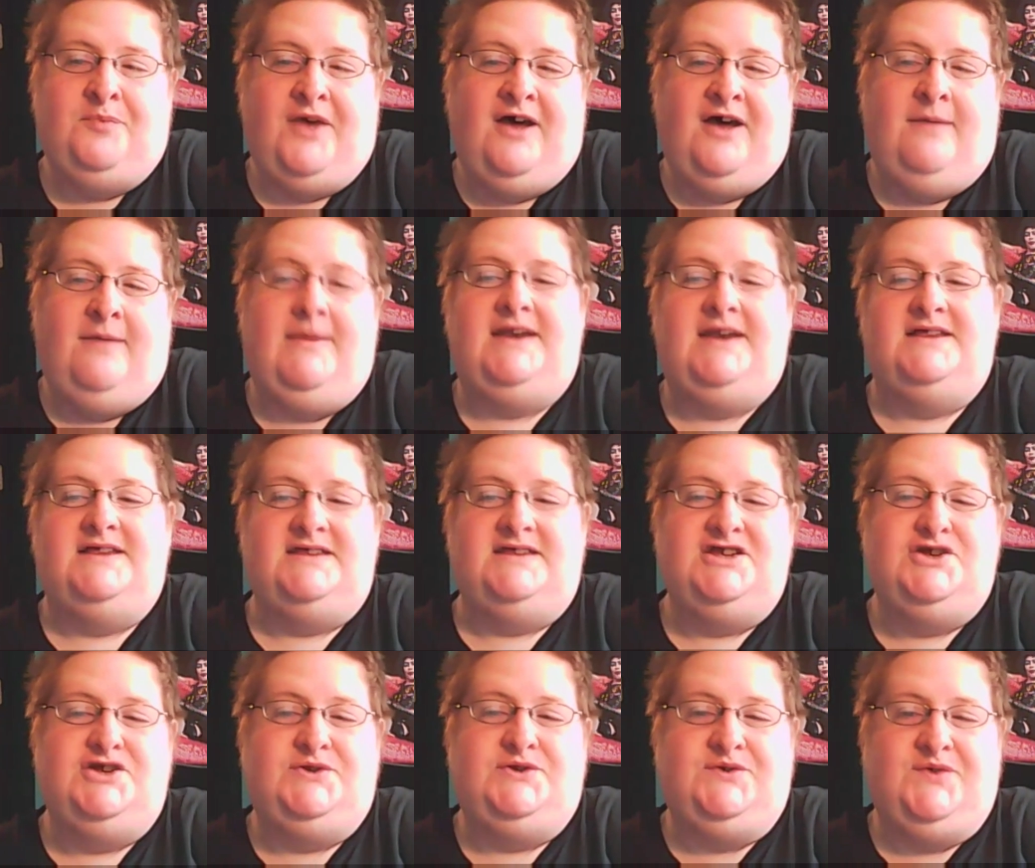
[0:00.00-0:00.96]
Anything
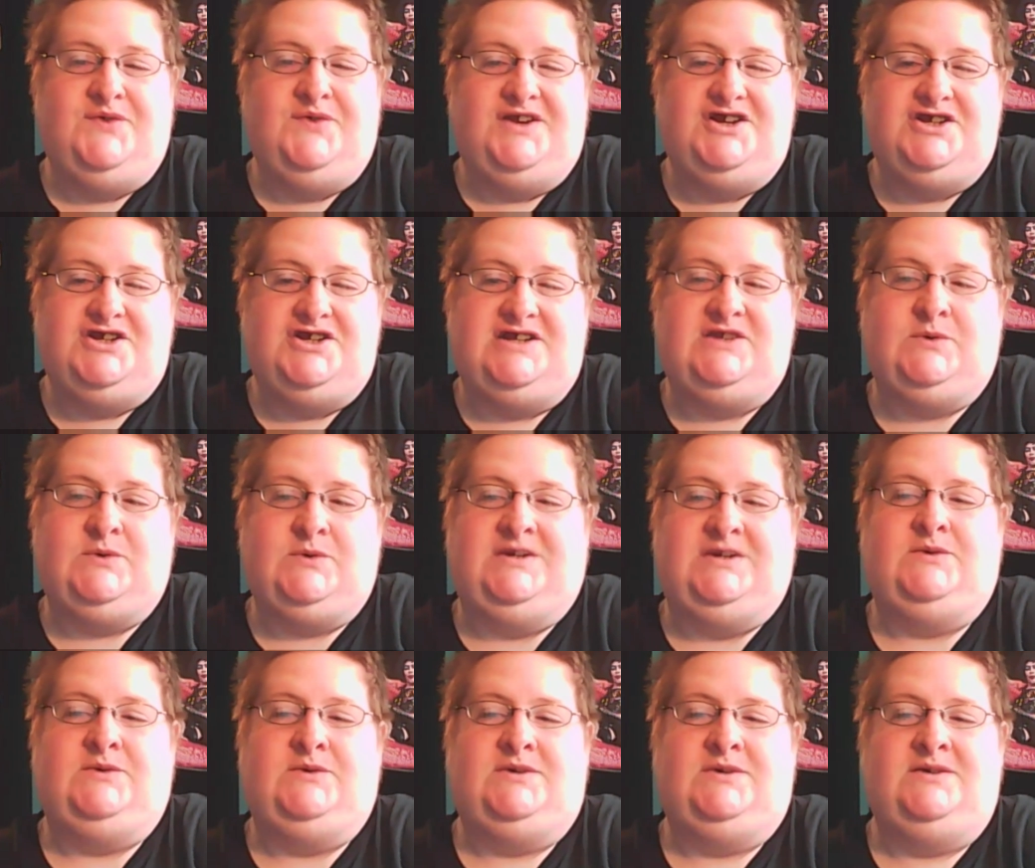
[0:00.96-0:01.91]
you do finish in
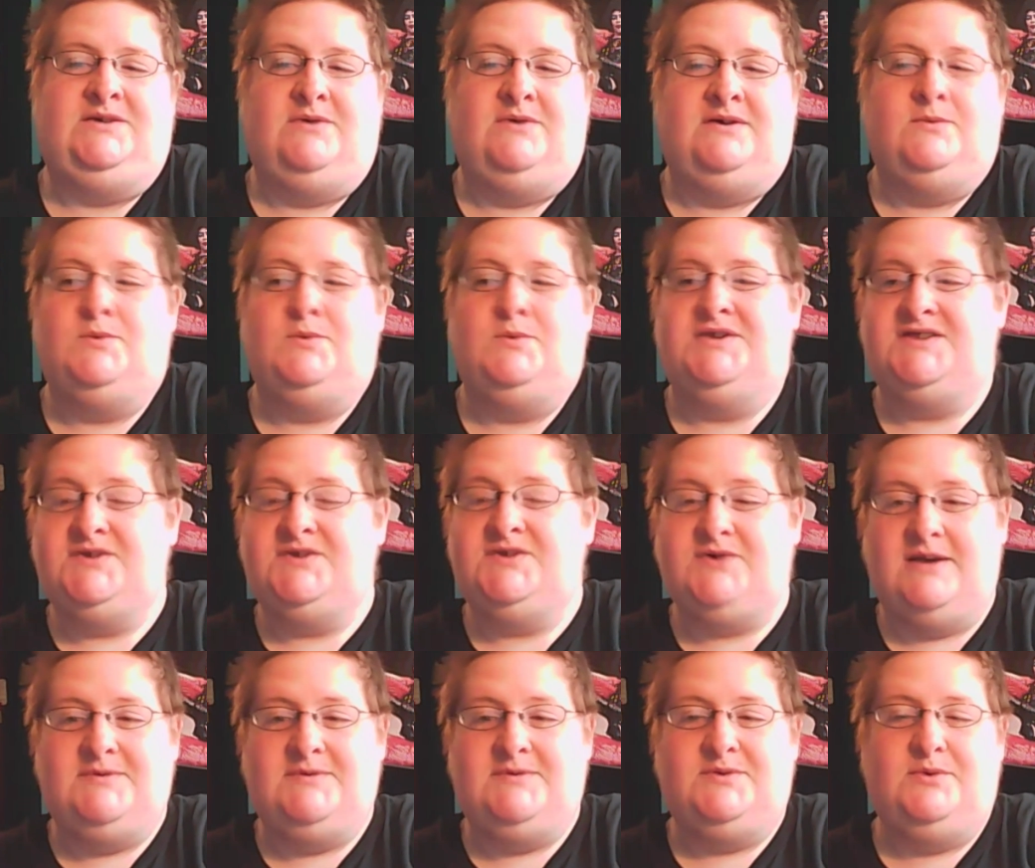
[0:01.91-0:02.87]
2021 with
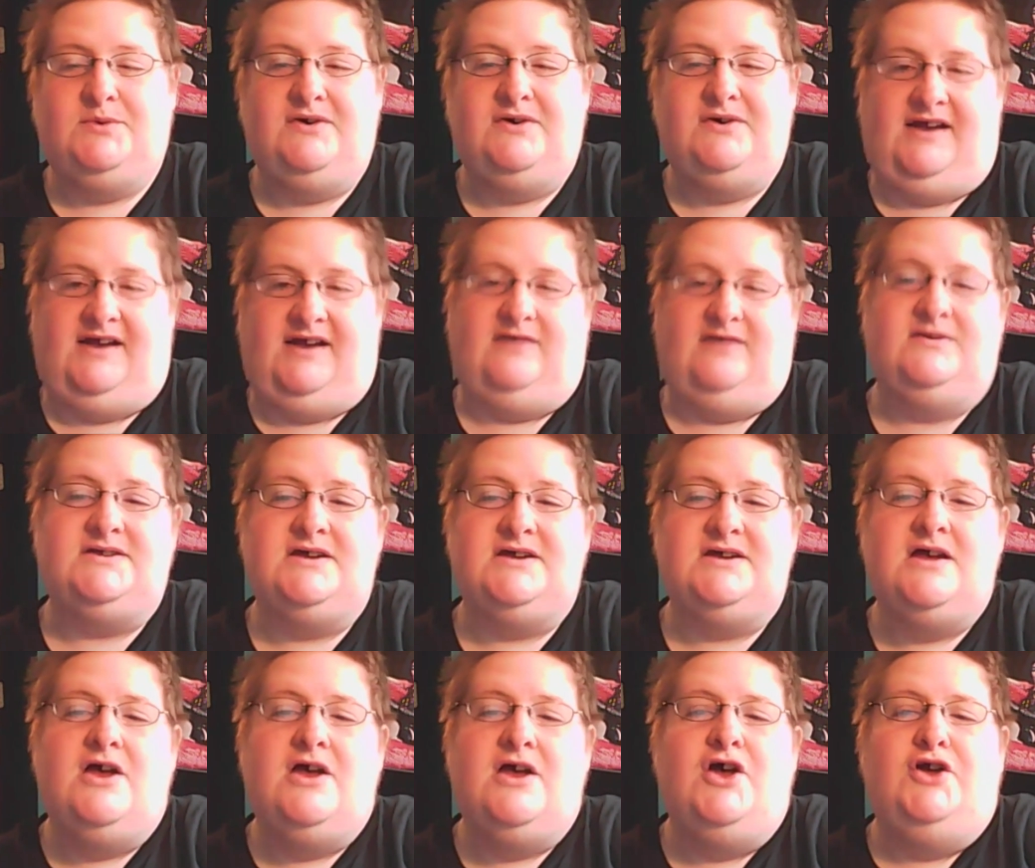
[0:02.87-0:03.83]
stripes will count.
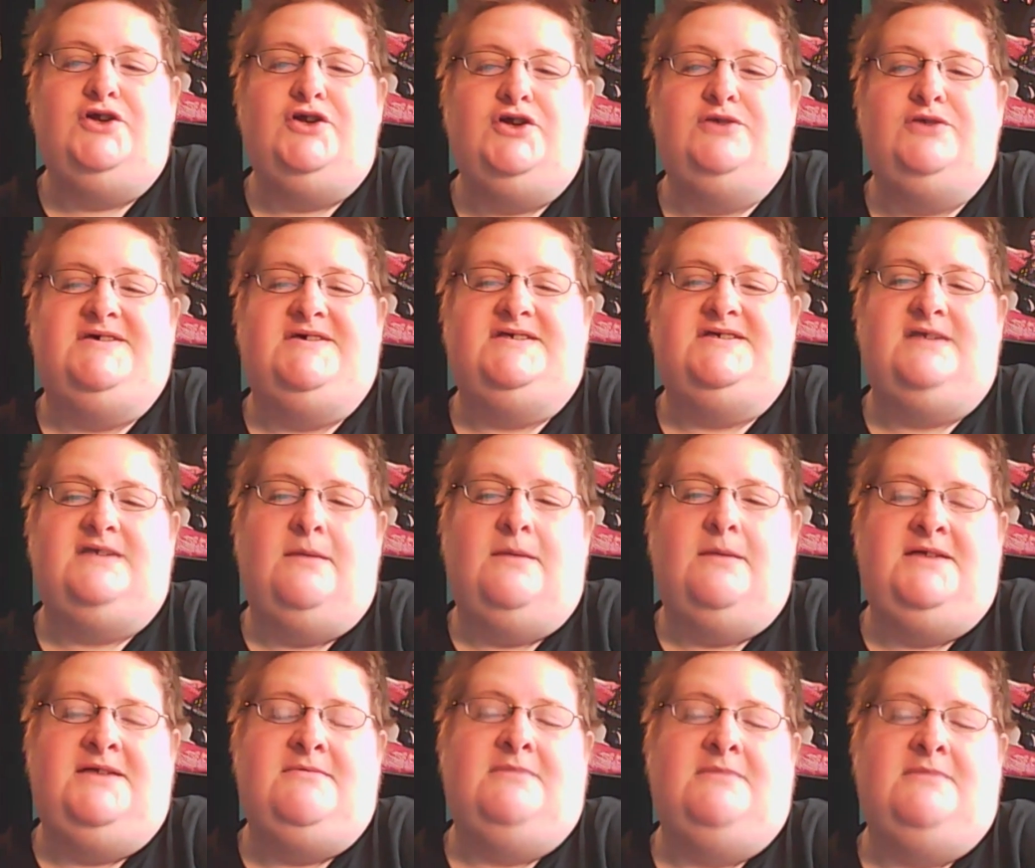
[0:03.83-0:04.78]
You must
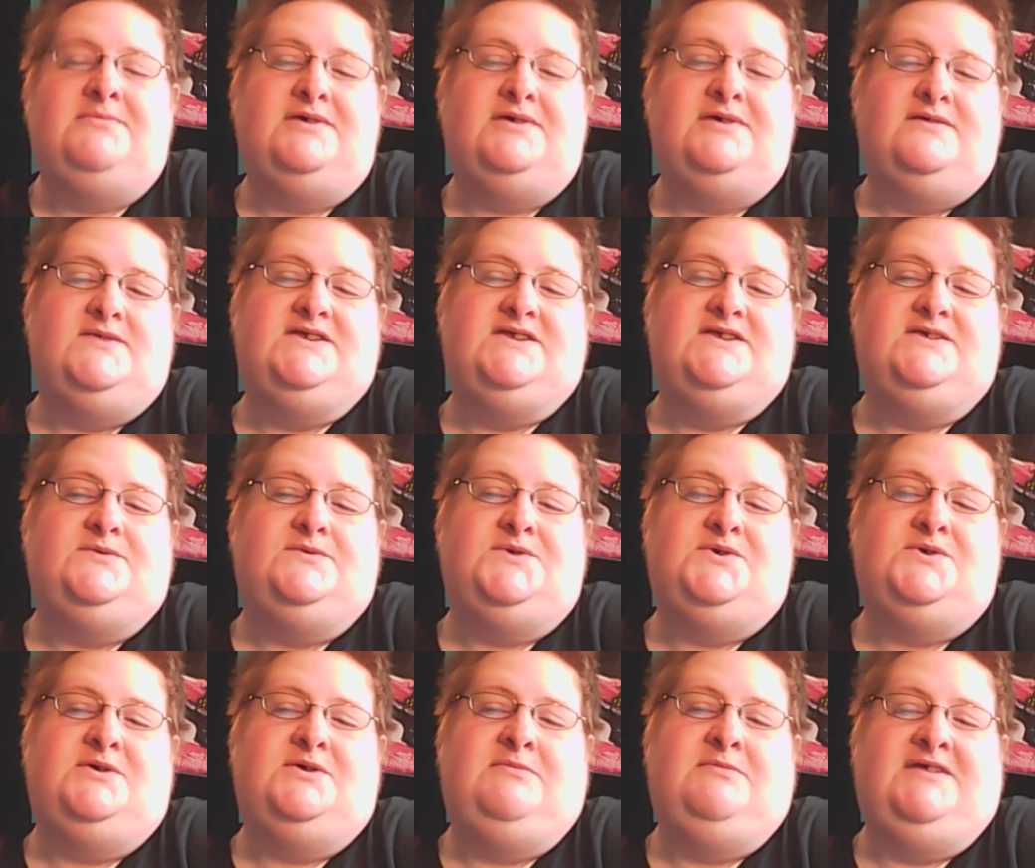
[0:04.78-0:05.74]
be a member of the Silver
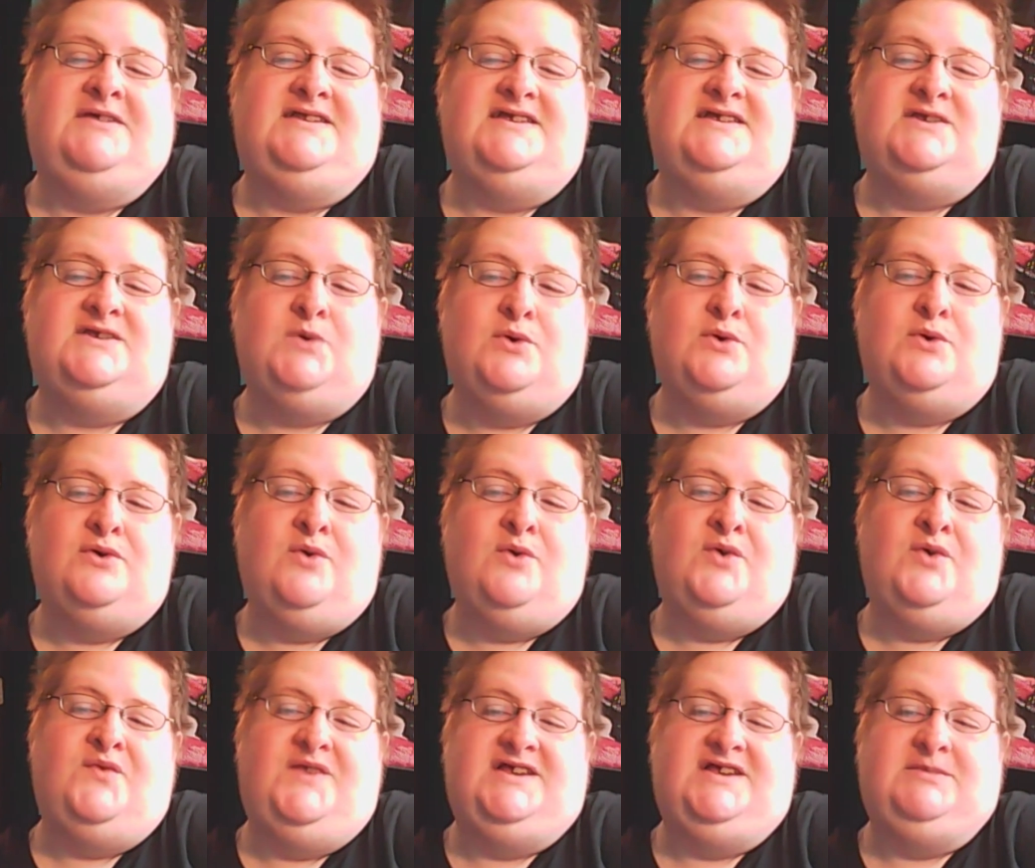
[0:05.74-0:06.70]
Dreamland Discord or
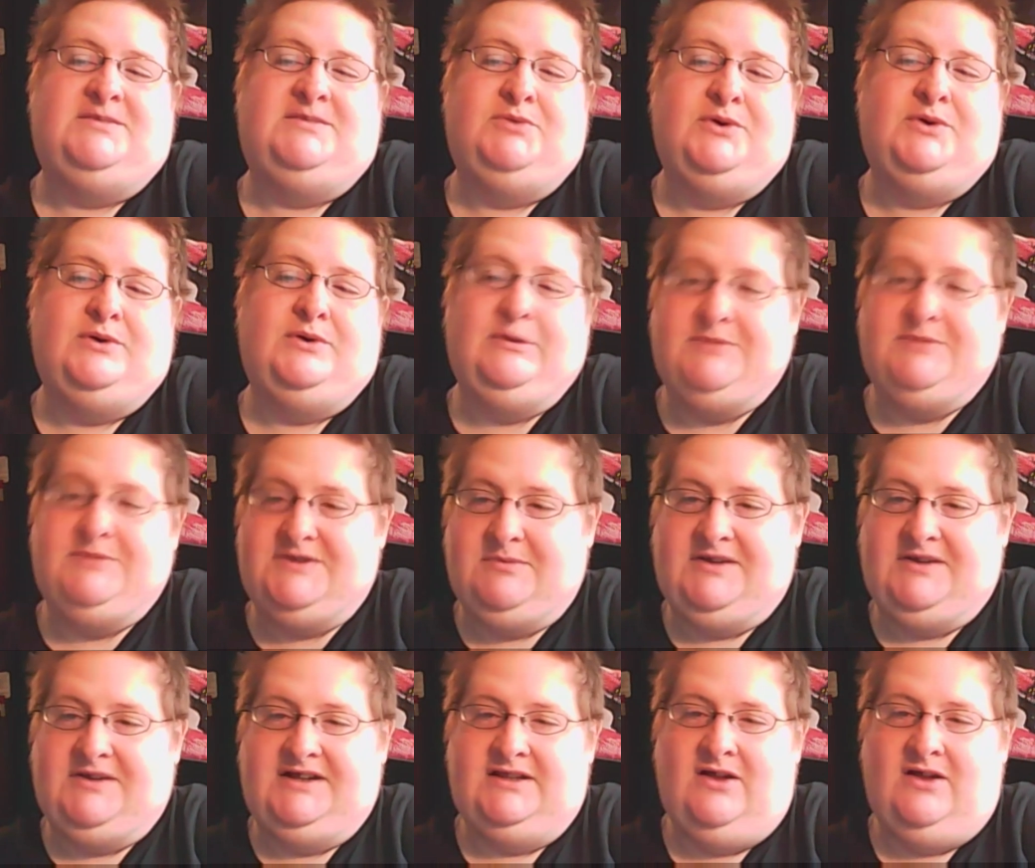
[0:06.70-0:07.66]
Facebook groups to
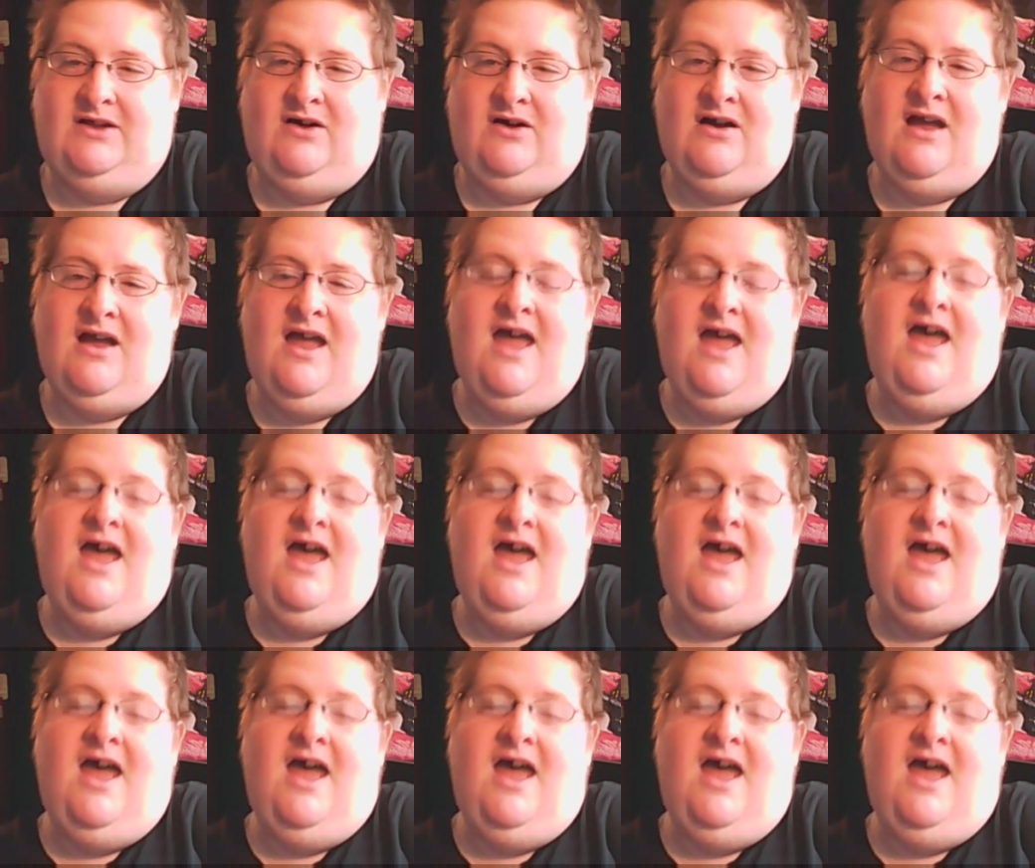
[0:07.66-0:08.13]
play along.